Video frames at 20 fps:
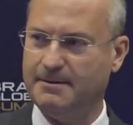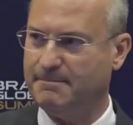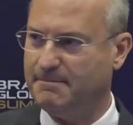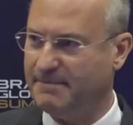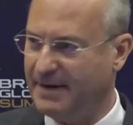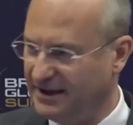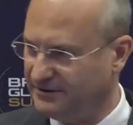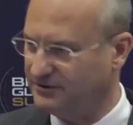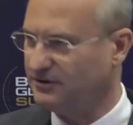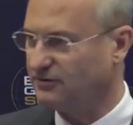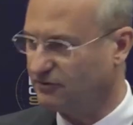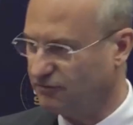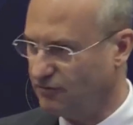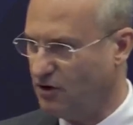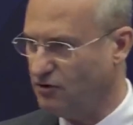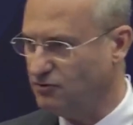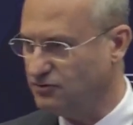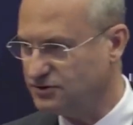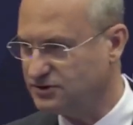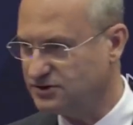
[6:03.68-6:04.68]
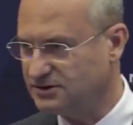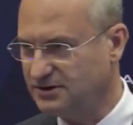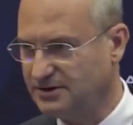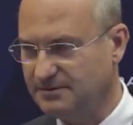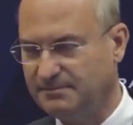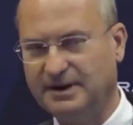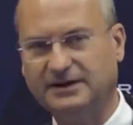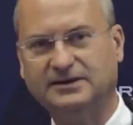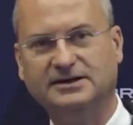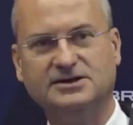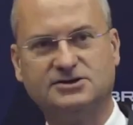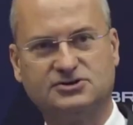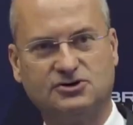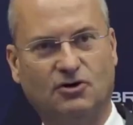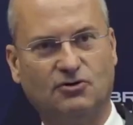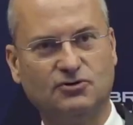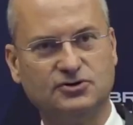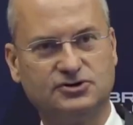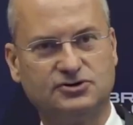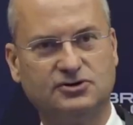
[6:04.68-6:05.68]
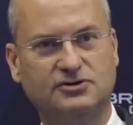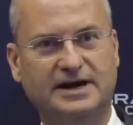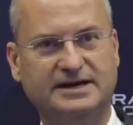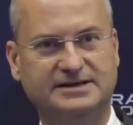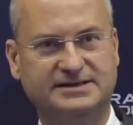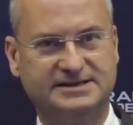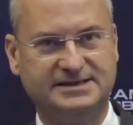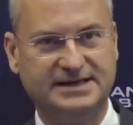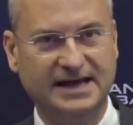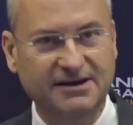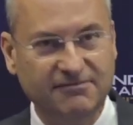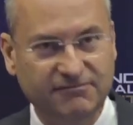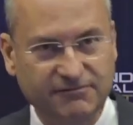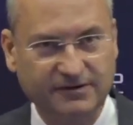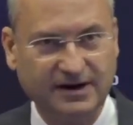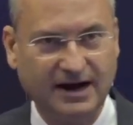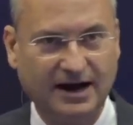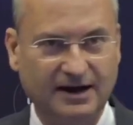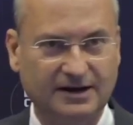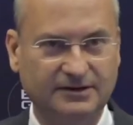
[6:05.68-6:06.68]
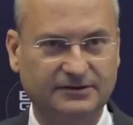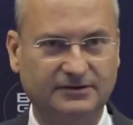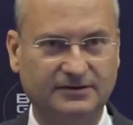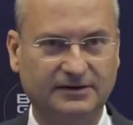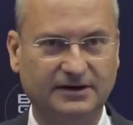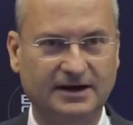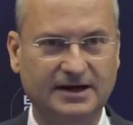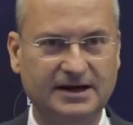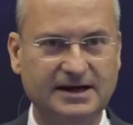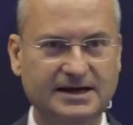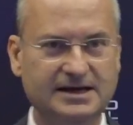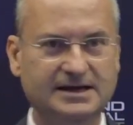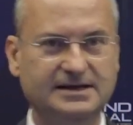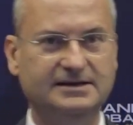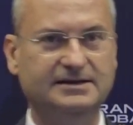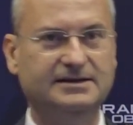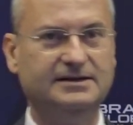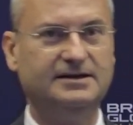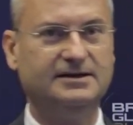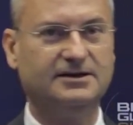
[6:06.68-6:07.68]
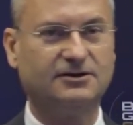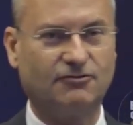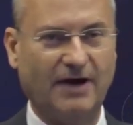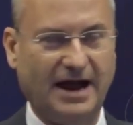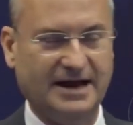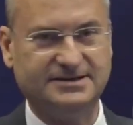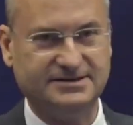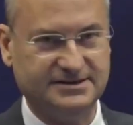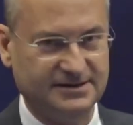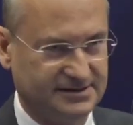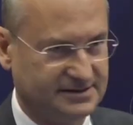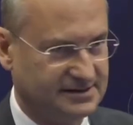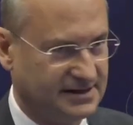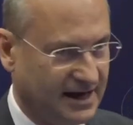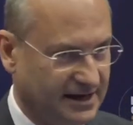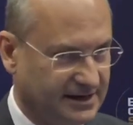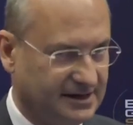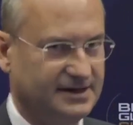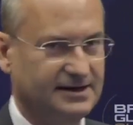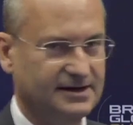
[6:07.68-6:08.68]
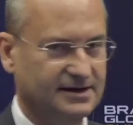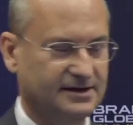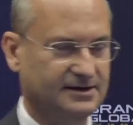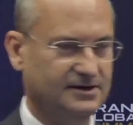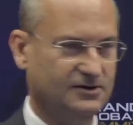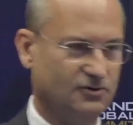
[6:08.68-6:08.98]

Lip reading: better growth, but is also a safeguard in crisis, like here in